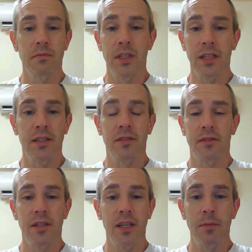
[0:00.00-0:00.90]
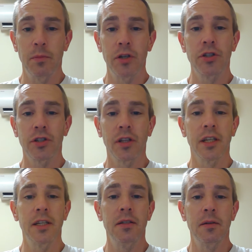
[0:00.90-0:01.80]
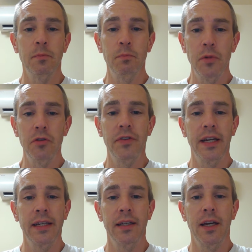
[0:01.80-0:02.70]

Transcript: is emotionally moving